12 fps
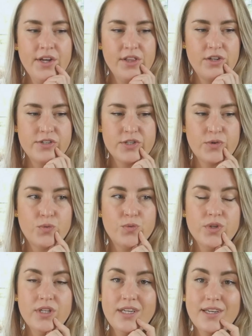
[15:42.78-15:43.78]
There's a
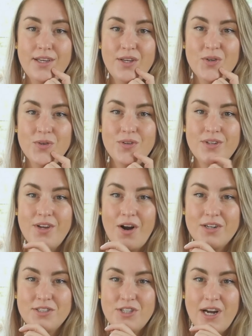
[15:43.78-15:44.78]
really cute
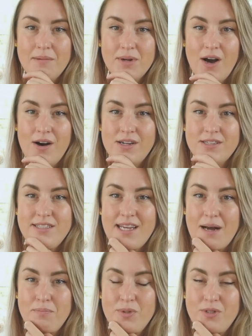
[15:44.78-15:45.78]
yarn shop called
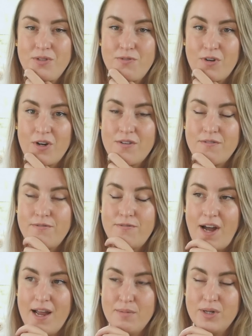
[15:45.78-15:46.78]
Dappled Fern
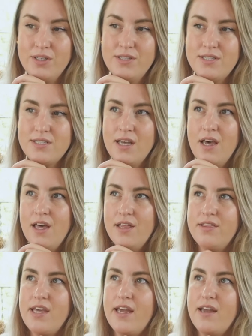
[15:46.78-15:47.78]
Fibers.
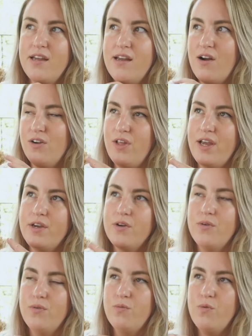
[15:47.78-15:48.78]
They are
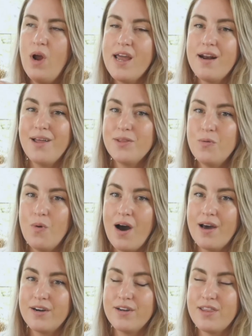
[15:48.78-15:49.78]
like right on the
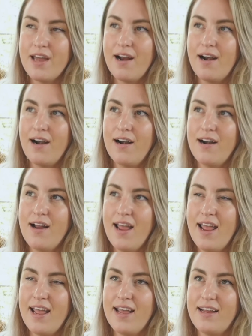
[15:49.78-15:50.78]
water there,
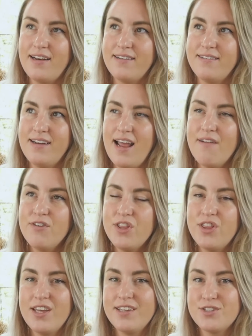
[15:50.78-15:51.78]
and
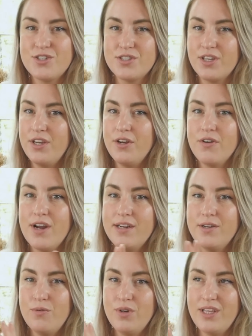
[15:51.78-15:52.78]
everything is just
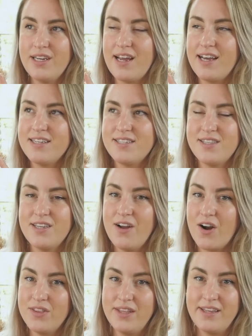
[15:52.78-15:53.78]
curated really nice, the
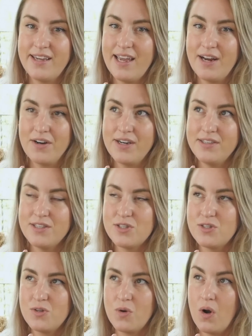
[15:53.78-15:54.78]
yarn that they carry in the
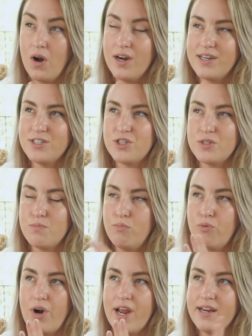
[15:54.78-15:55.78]
store, and it's just
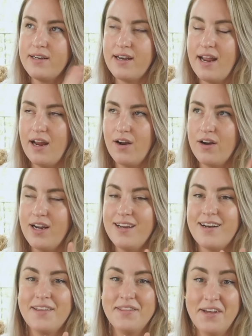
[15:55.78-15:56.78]
bright and airy
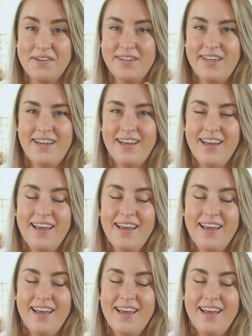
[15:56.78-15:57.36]
and I love it.